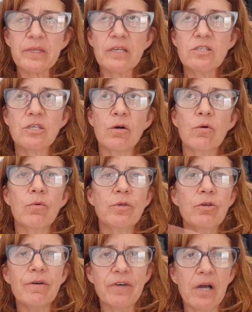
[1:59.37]
So
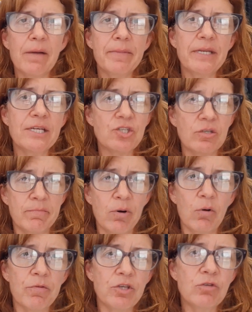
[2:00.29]
you have a combination of
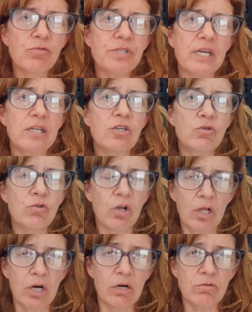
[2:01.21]
both used and new
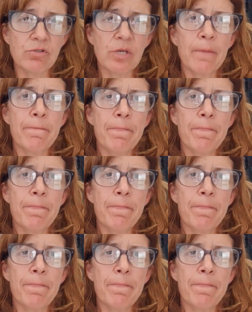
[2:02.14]
clothes.